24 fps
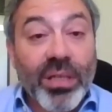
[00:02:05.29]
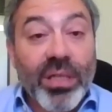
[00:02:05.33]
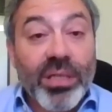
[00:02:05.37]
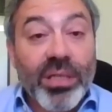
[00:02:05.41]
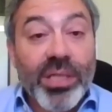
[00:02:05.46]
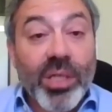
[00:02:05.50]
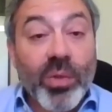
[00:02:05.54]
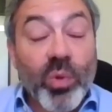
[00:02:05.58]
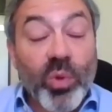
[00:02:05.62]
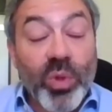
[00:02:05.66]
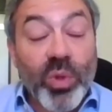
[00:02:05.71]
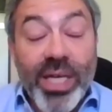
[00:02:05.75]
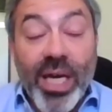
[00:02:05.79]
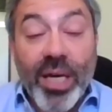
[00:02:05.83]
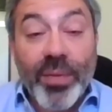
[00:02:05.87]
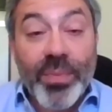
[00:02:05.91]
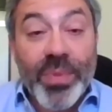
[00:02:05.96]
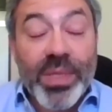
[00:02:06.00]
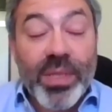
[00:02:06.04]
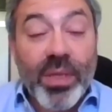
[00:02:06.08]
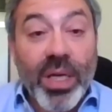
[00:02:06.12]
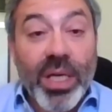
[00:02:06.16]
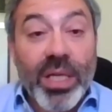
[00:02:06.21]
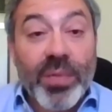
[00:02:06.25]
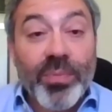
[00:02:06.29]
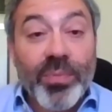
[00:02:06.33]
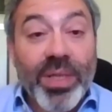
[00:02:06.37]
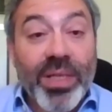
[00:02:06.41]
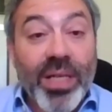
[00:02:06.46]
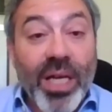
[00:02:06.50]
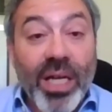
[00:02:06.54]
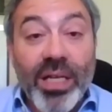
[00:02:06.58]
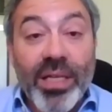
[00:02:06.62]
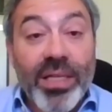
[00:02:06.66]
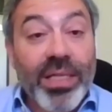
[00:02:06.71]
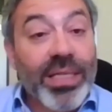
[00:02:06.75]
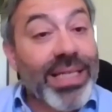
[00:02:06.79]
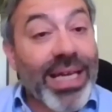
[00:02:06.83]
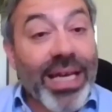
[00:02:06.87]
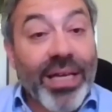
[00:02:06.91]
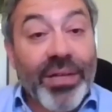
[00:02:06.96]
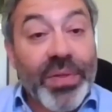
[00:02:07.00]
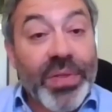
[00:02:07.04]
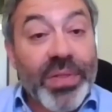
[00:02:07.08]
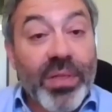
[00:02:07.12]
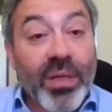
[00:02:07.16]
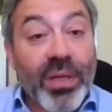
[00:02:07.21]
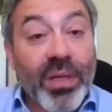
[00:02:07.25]
So all the upside, but none of the
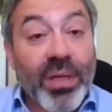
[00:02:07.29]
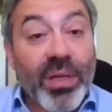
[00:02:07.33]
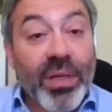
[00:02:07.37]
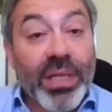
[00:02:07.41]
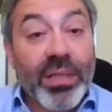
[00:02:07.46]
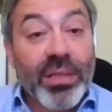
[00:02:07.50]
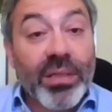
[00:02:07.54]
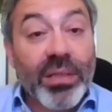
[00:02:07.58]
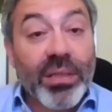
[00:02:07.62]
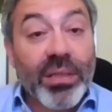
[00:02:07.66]
downside.